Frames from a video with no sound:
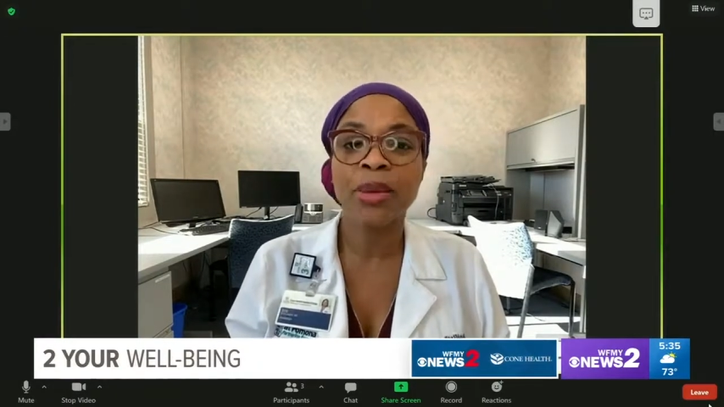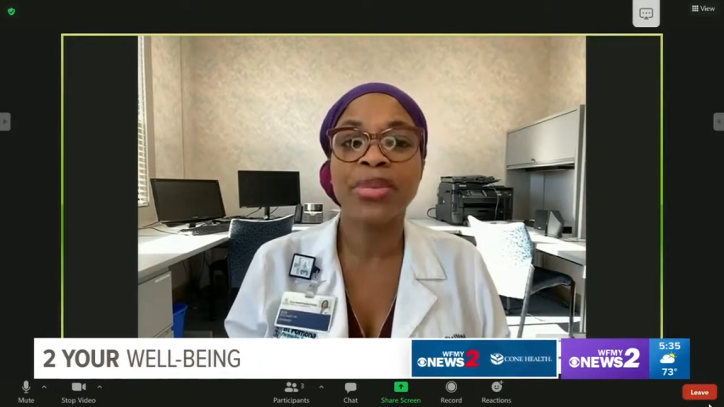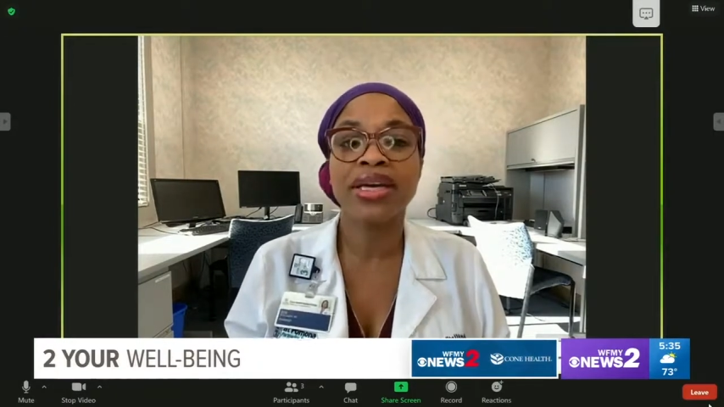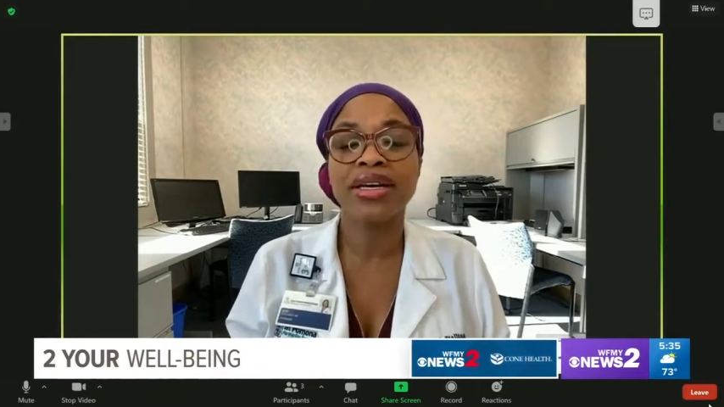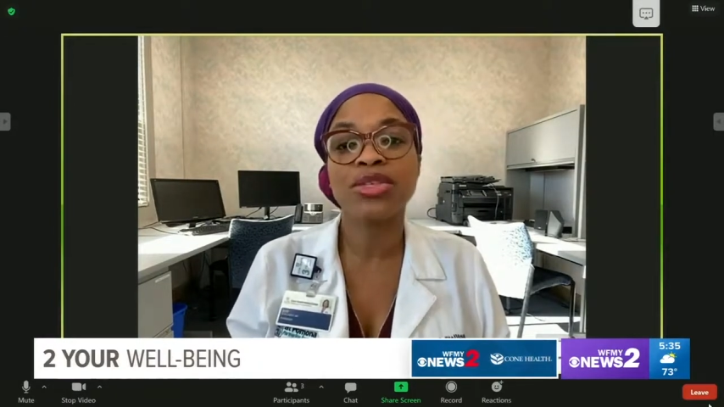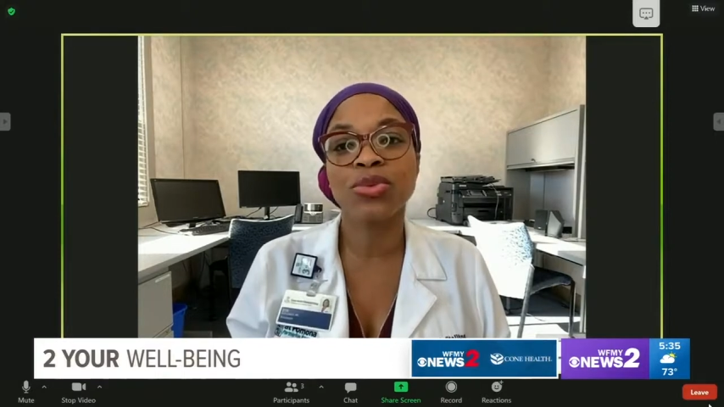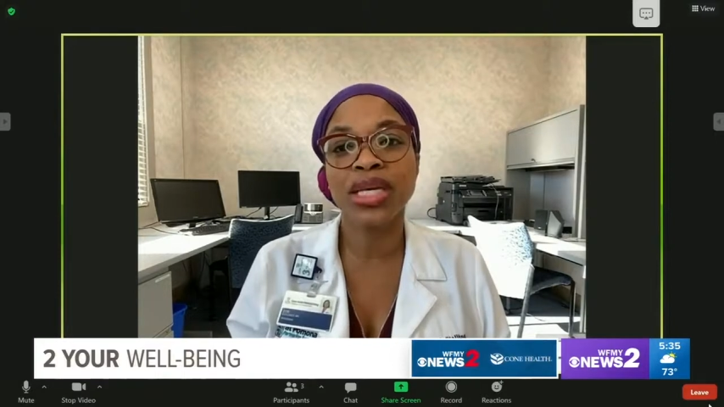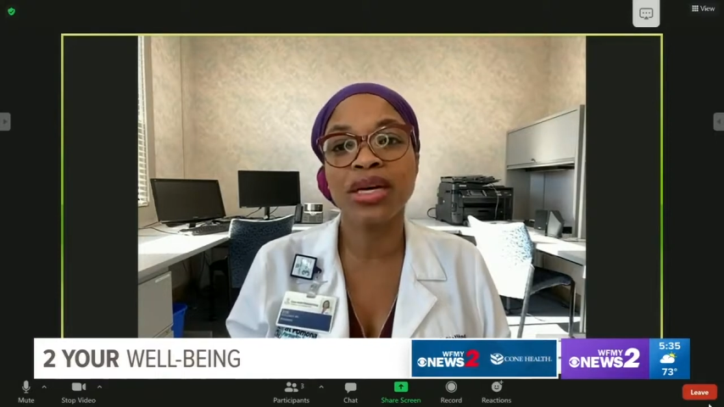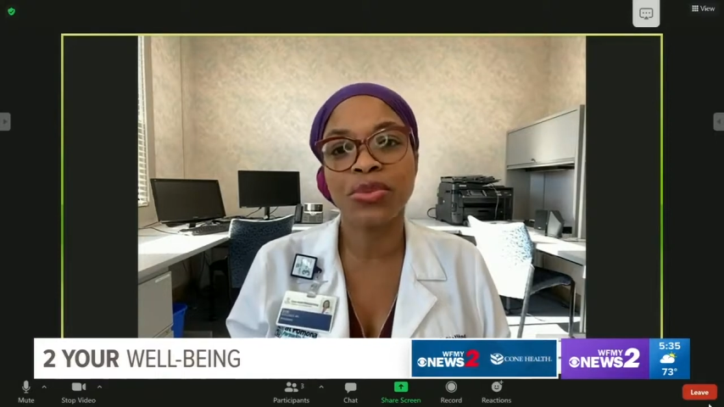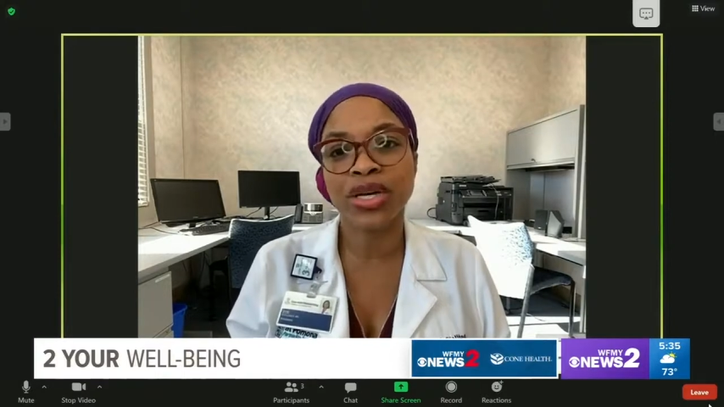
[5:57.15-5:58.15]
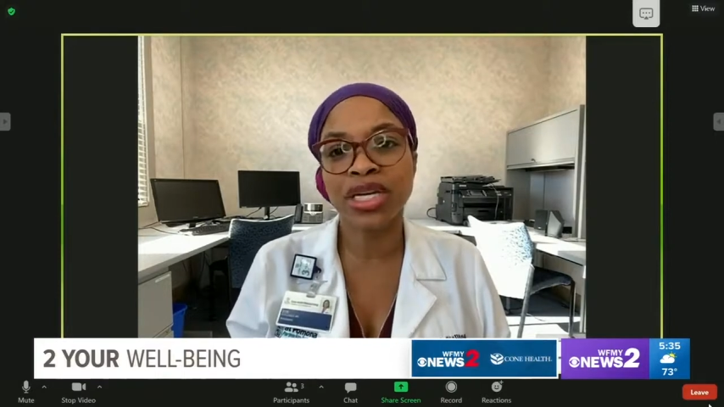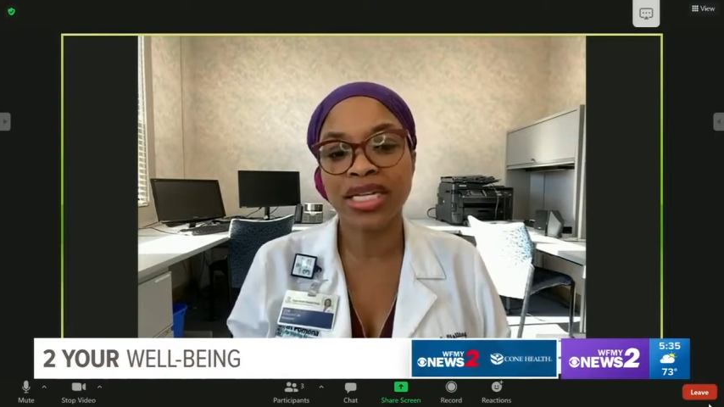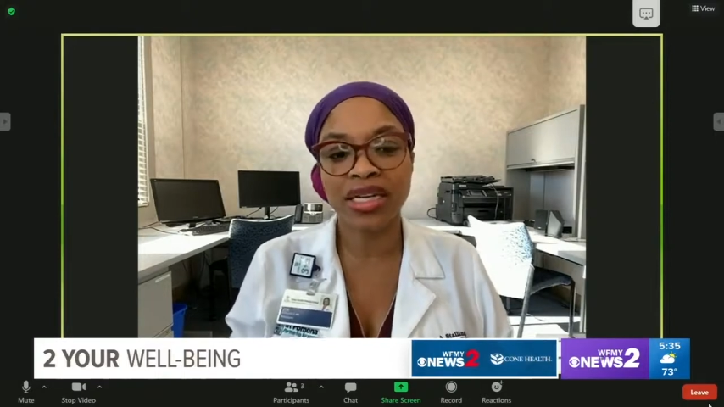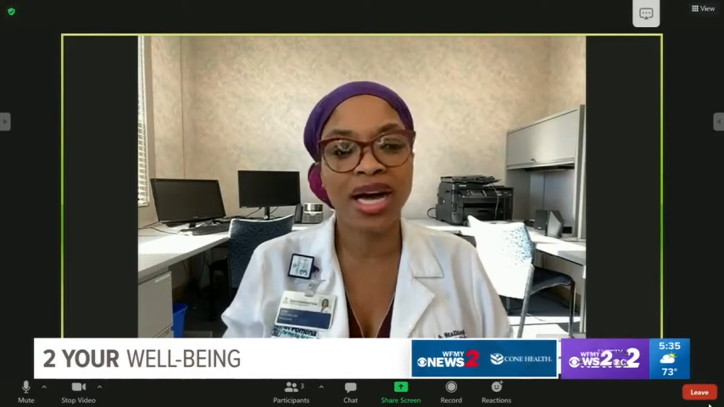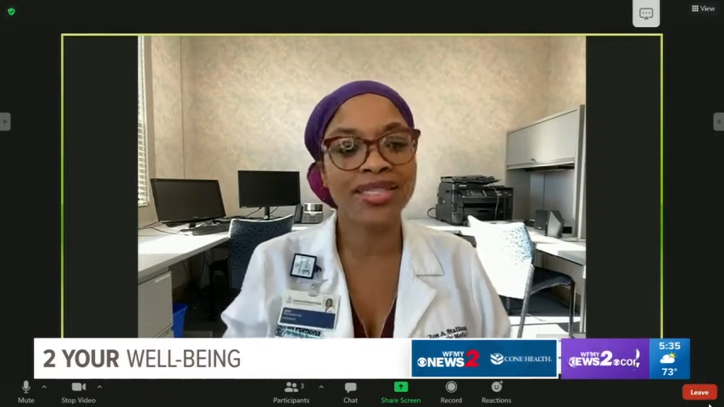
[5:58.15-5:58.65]
because we were in
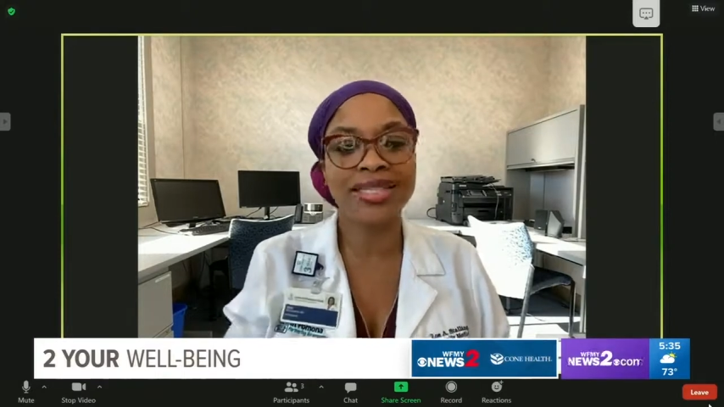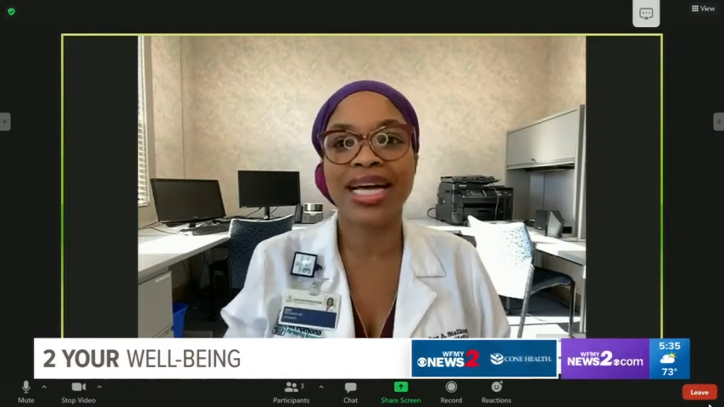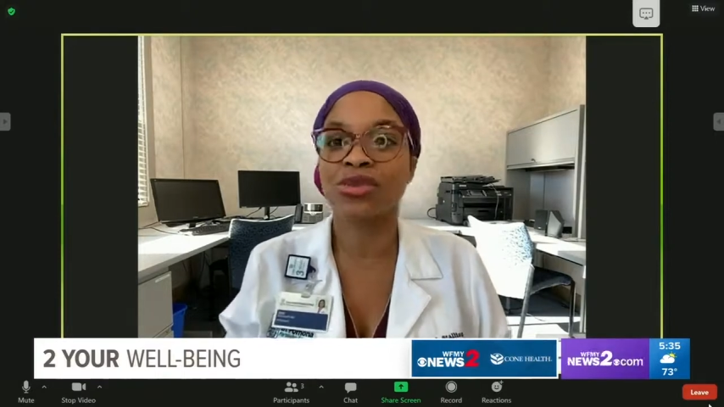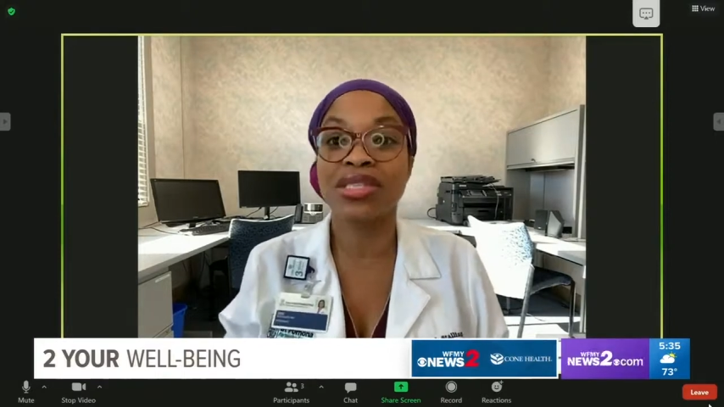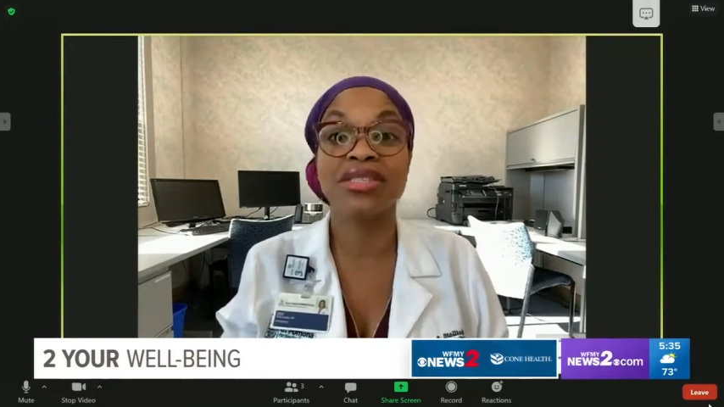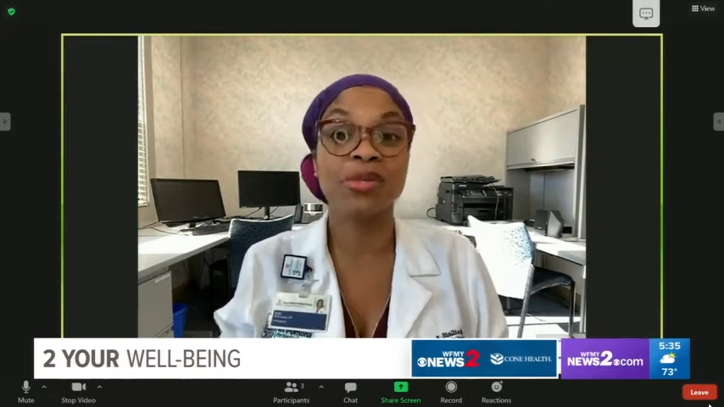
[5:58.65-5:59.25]
contact with some